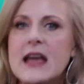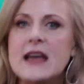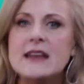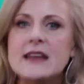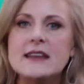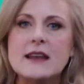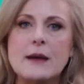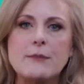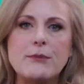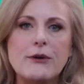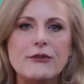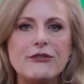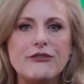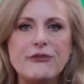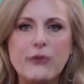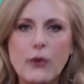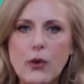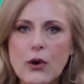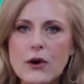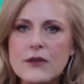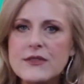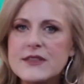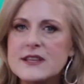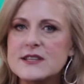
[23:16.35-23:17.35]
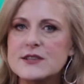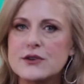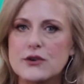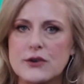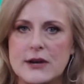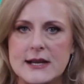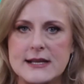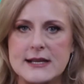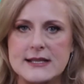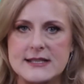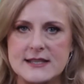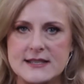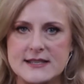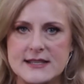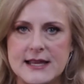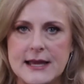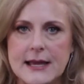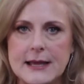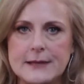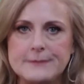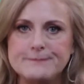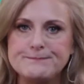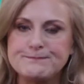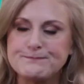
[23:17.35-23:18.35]
Now, before this crisis
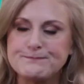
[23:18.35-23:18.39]
hit,